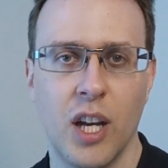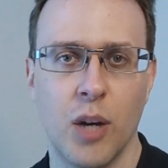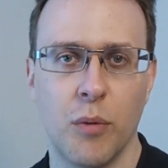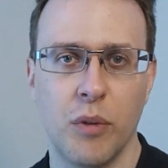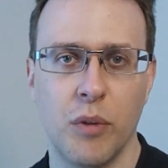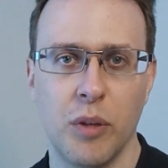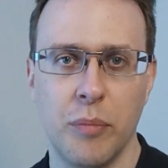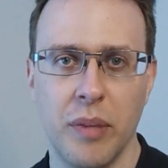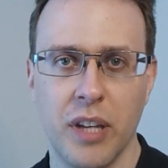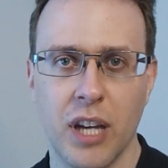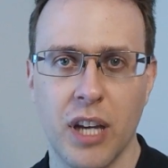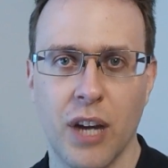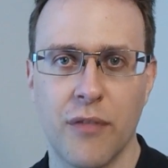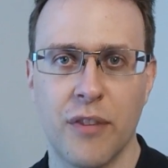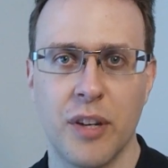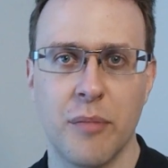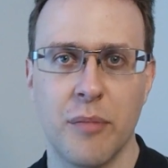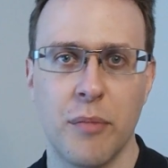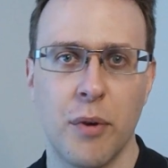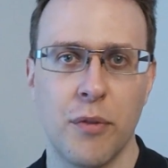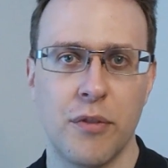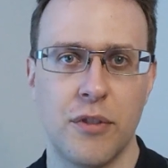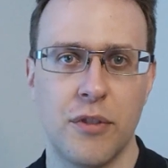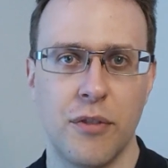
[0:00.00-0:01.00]
We'll be covering
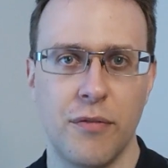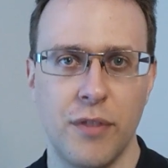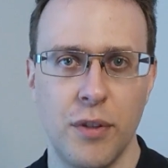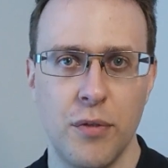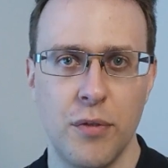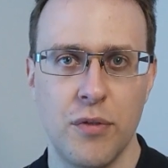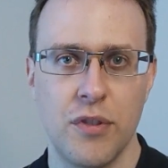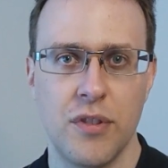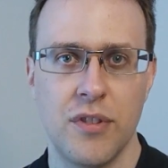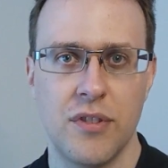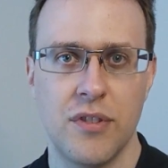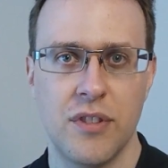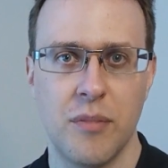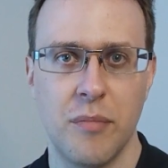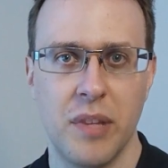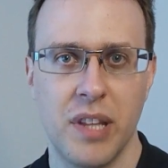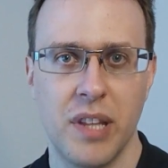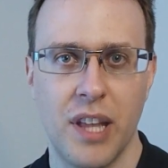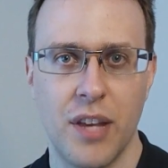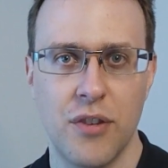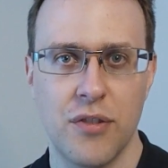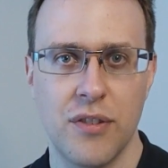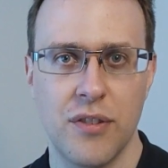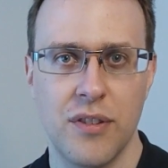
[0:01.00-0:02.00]
both diffusion
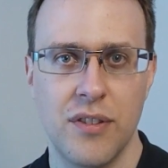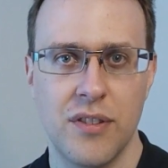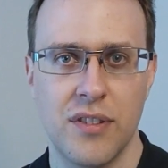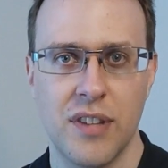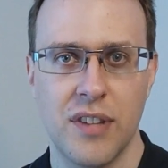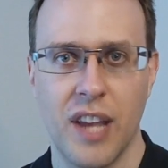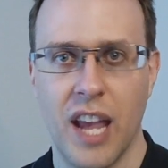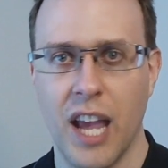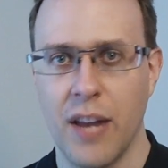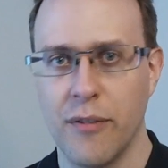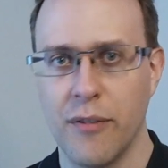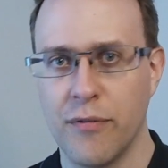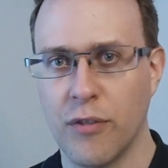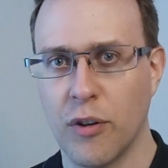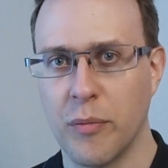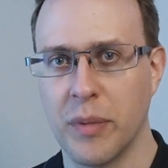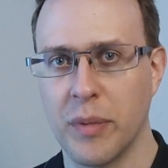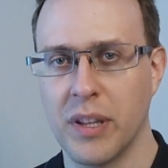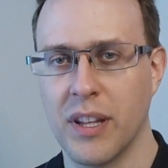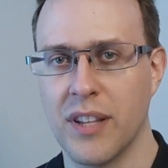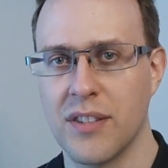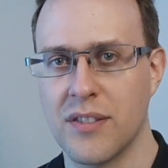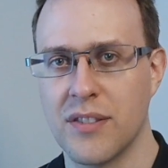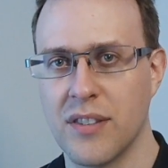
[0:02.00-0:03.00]
simulations and
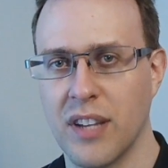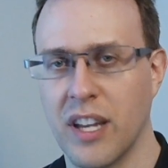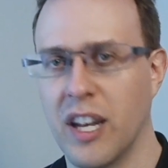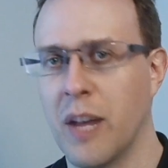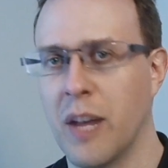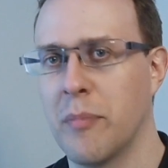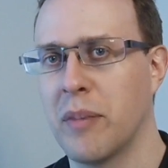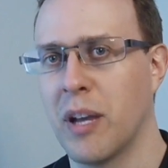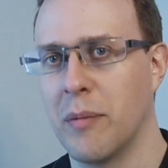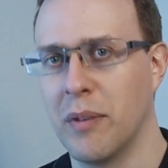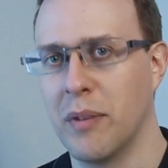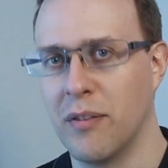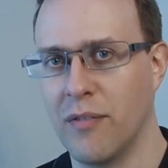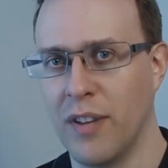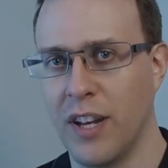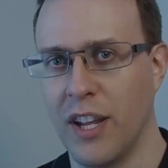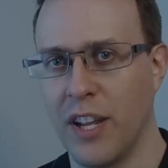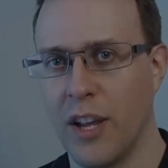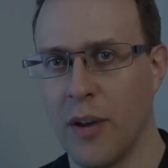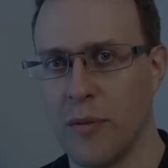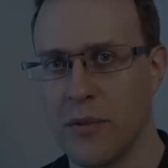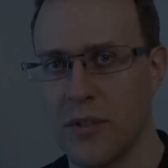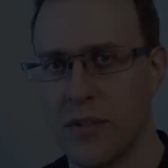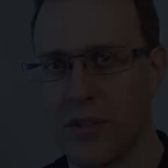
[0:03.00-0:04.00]
formulas in upcoming
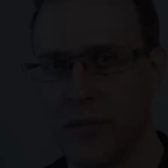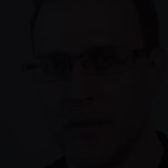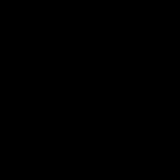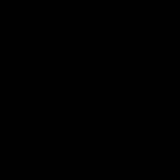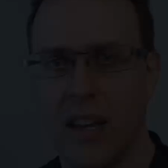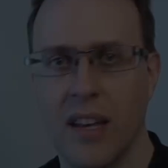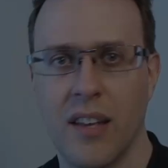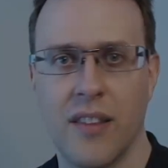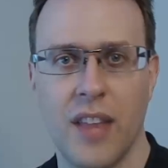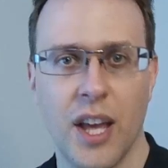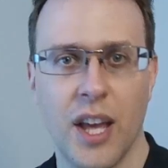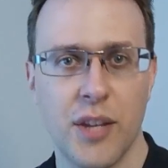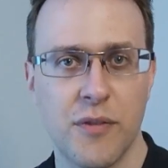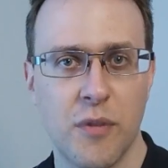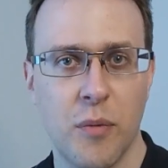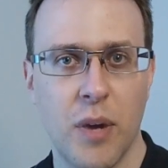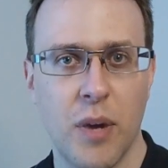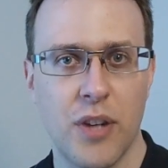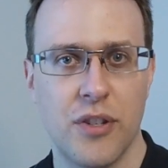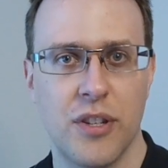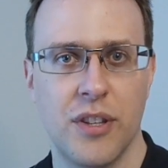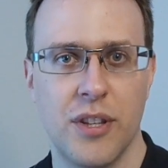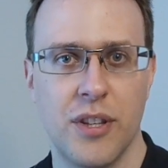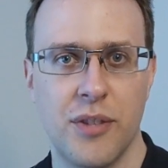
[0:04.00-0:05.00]
videos. Thanks for
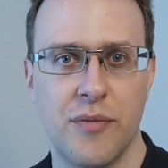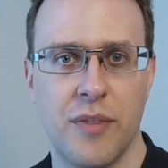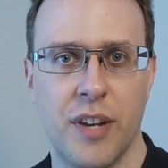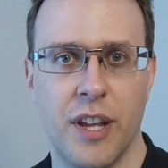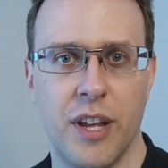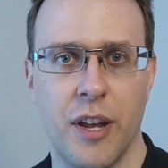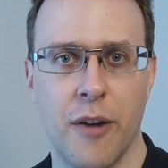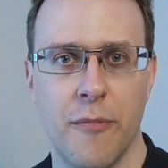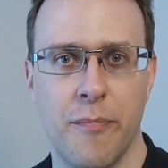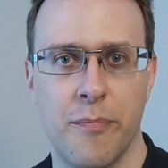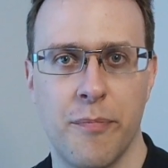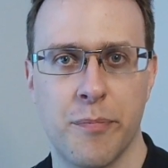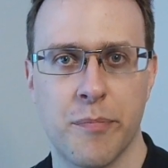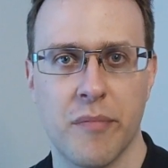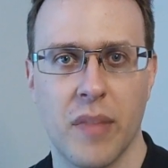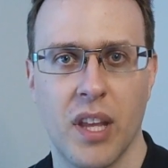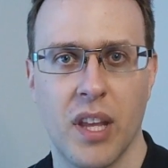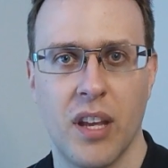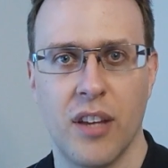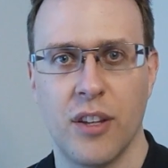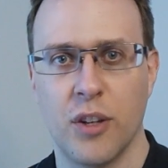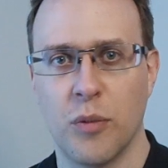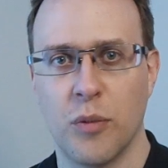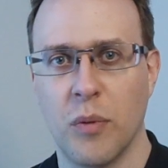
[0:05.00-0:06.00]
watching this video.
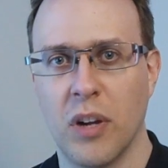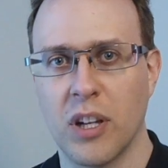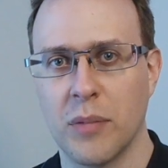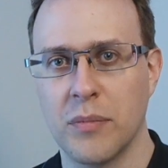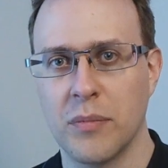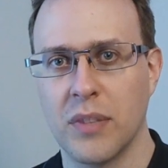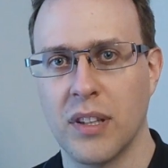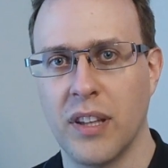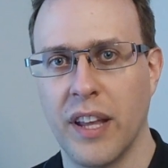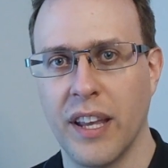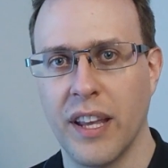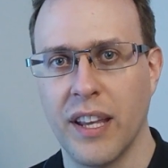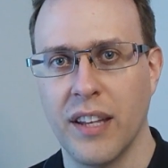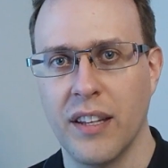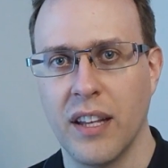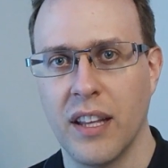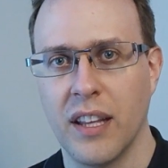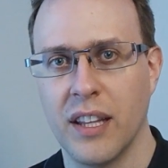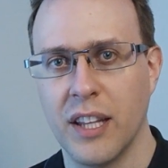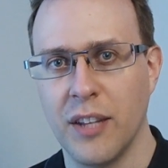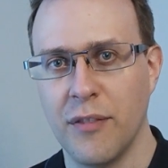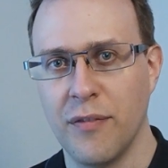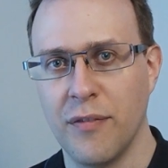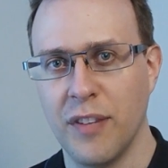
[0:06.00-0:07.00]
You're welcome to like it
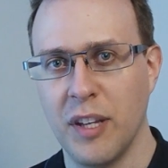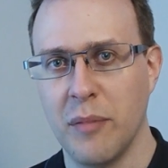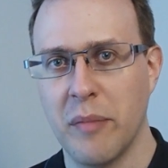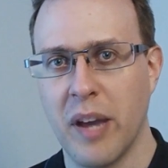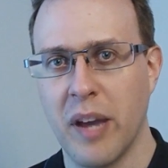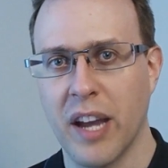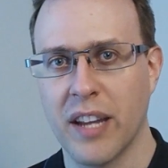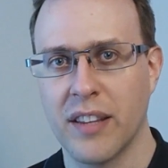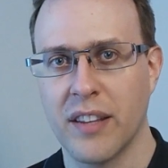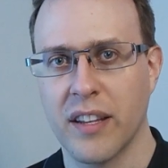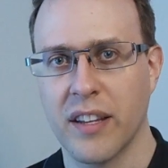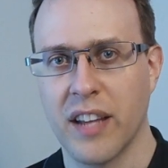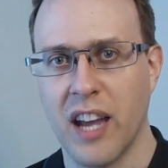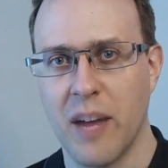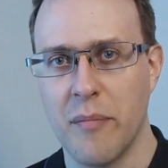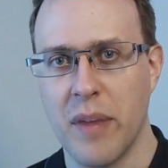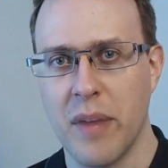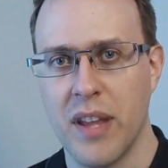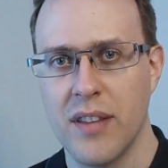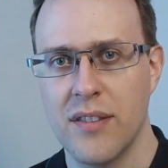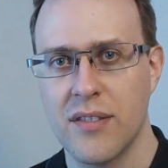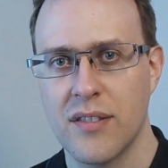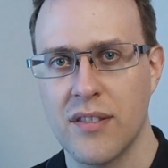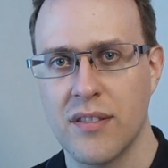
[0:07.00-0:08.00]
and leave feedback in the
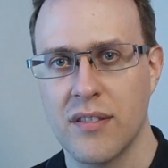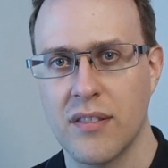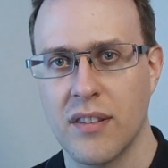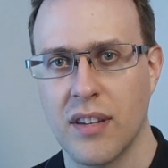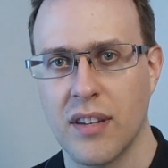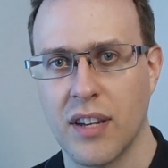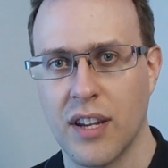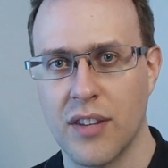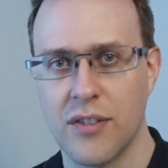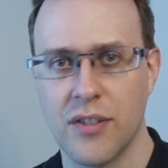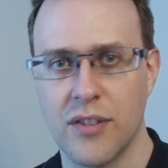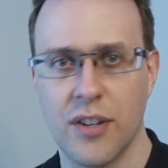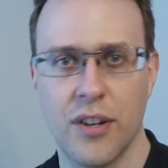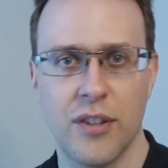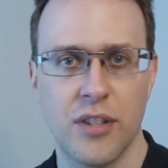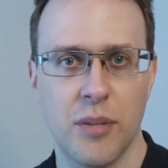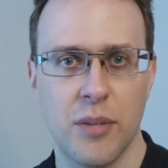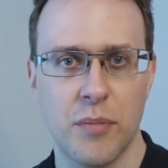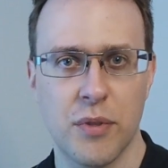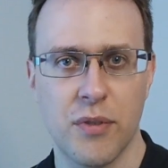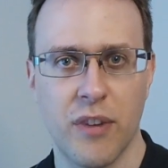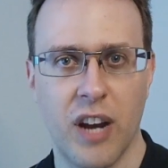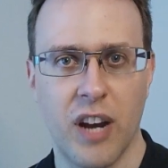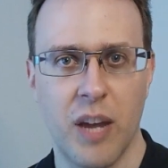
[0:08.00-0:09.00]
comments. Consider
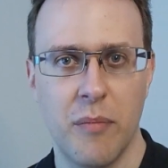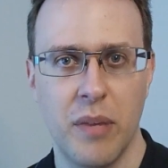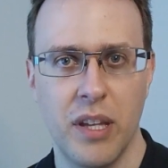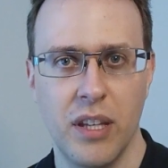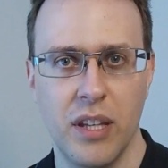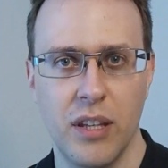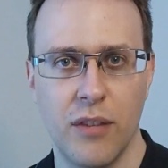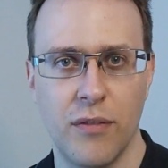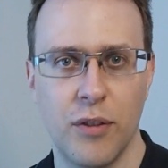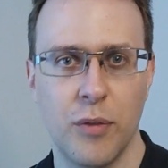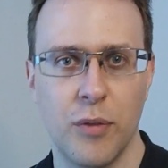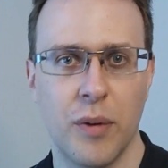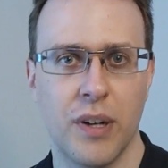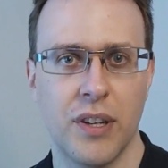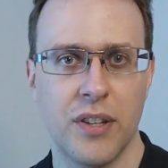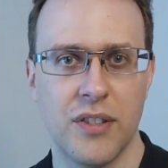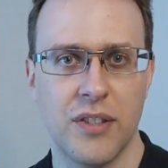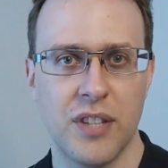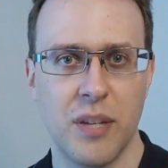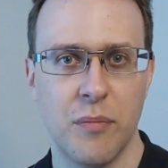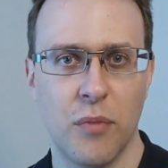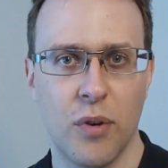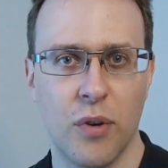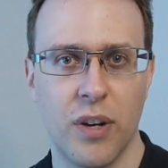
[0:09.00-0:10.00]
subscribing if you want to
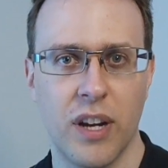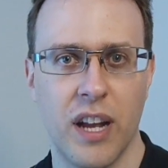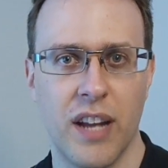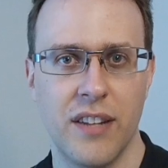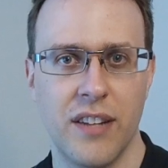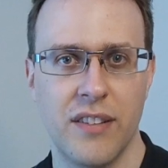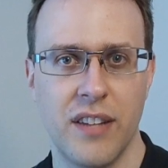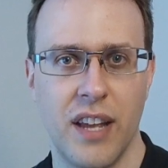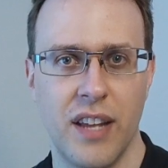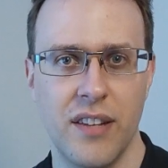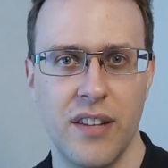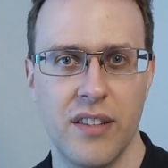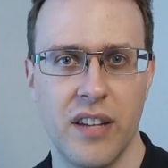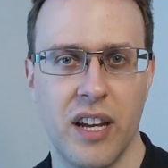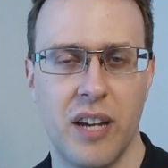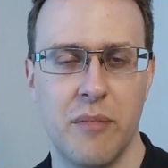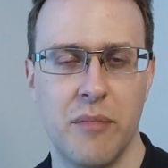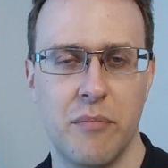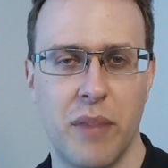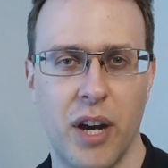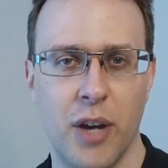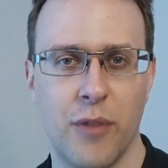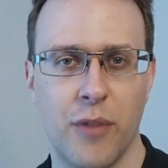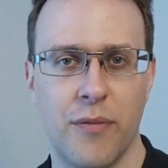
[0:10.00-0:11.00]
see more content
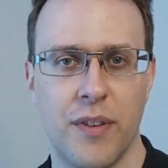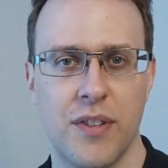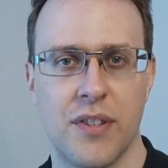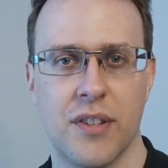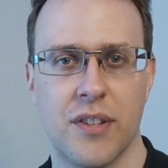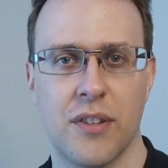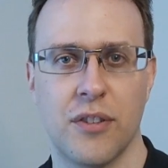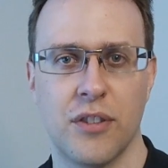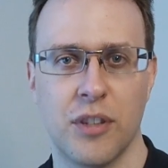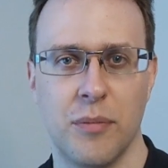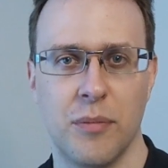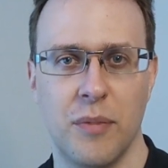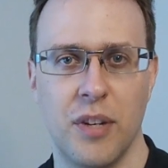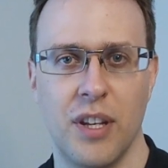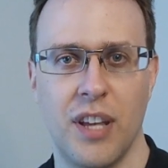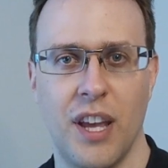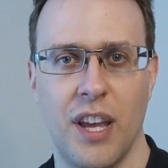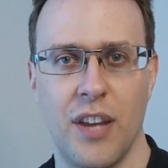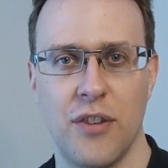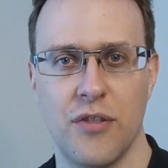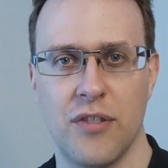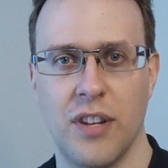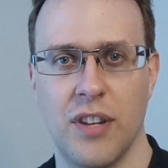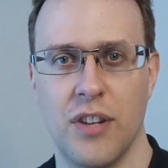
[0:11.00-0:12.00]
on biophysical
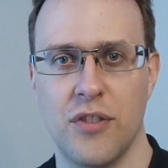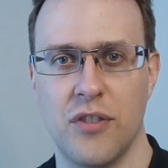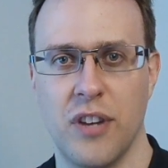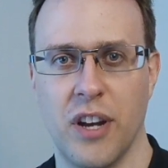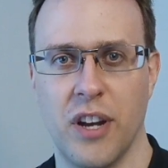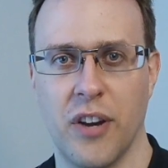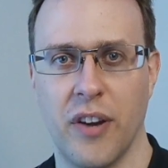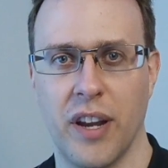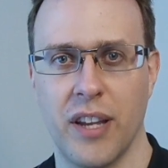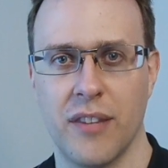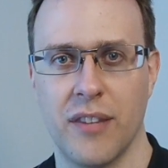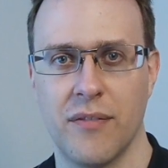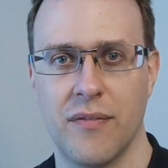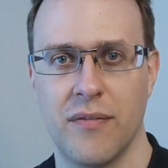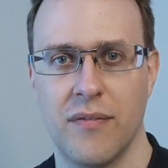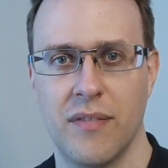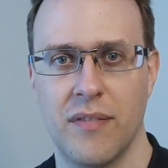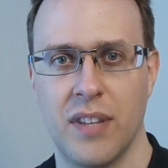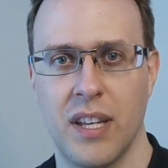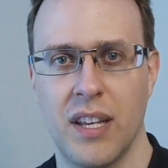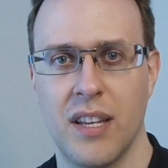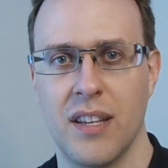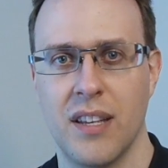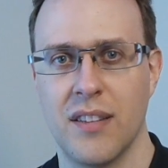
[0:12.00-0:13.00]
communication engineering.
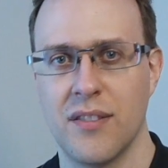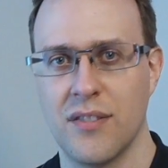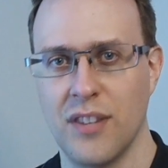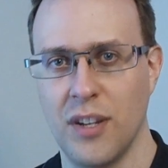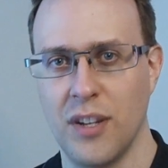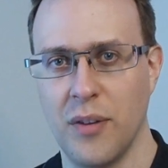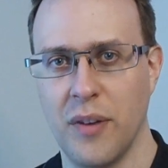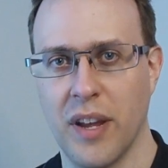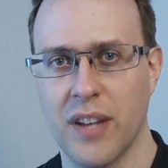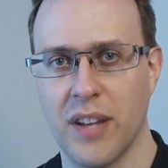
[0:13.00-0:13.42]
See you